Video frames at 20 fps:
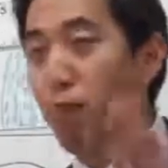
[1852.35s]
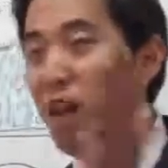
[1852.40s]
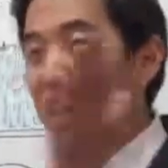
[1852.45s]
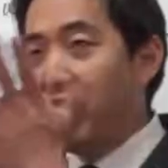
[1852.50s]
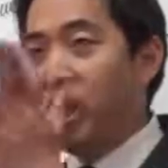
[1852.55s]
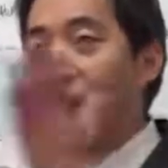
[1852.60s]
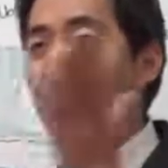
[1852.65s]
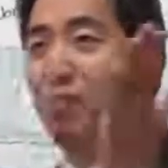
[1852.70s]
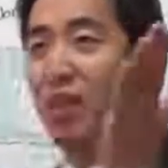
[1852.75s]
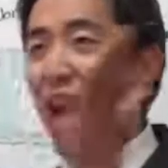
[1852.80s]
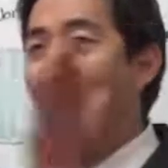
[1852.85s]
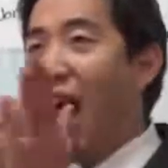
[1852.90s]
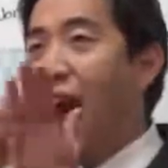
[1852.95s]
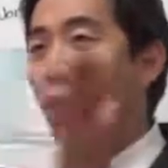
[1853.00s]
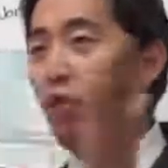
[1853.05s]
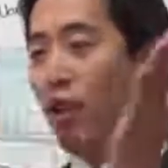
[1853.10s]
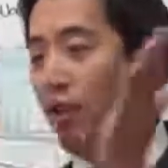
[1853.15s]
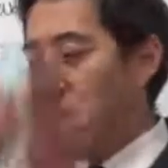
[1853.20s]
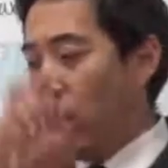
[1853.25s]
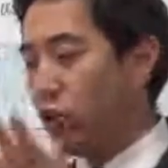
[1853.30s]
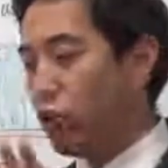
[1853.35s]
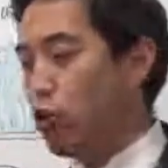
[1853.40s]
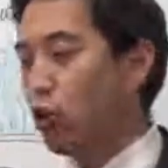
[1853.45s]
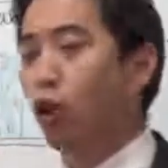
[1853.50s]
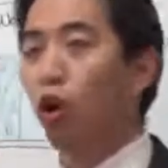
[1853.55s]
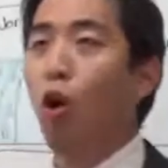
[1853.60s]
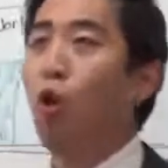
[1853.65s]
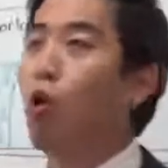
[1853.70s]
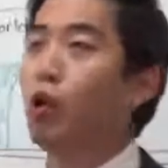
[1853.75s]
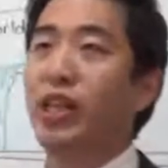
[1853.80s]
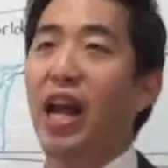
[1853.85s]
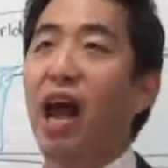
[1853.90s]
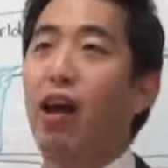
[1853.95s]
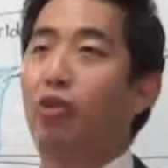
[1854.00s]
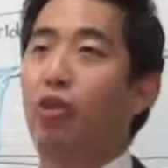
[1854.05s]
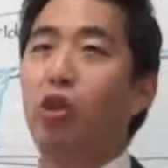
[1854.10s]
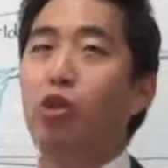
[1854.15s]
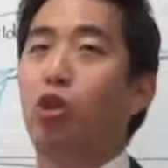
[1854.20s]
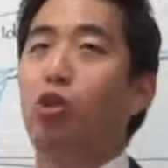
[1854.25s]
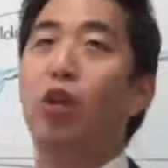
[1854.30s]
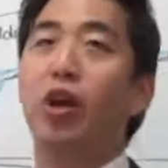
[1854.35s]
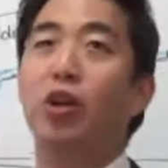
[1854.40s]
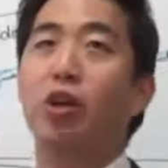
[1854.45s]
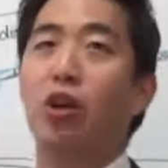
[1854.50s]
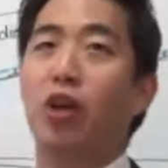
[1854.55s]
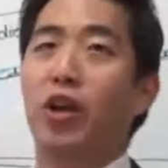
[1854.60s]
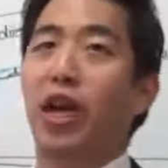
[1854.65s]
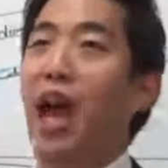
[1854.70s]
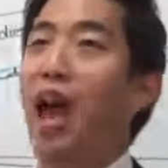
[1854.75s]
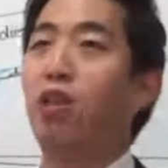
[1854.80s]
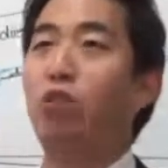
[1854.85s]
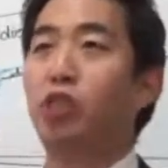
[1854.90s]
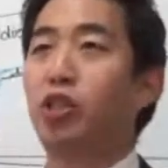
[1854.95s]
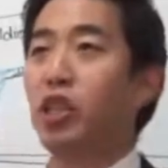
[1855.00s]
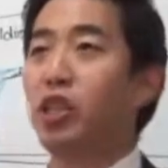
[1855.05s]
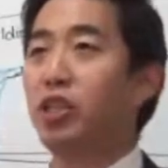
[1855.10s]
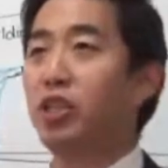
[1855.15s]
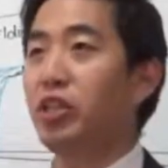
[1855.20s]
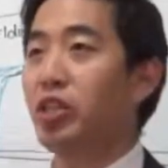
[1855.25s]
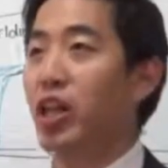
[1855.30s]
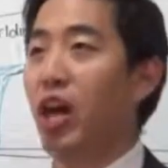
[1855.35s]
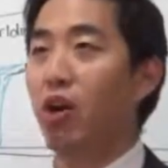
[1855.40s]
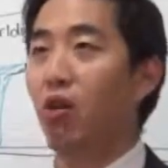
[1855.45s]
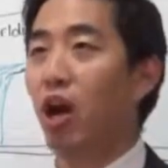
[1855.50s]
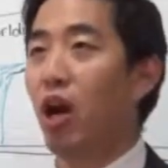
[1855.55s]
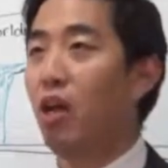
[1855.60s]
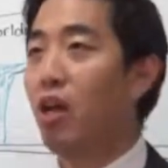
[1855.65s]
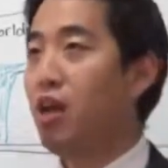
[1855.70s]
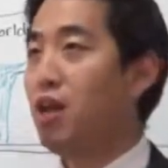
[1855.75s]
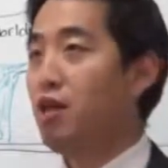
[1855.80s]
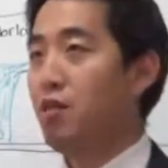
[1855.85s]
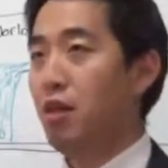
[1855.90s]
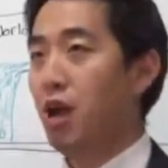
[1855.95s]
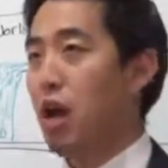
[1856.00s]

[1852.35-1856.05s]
beat them down, and then you close out their Twitter accounts and etc.,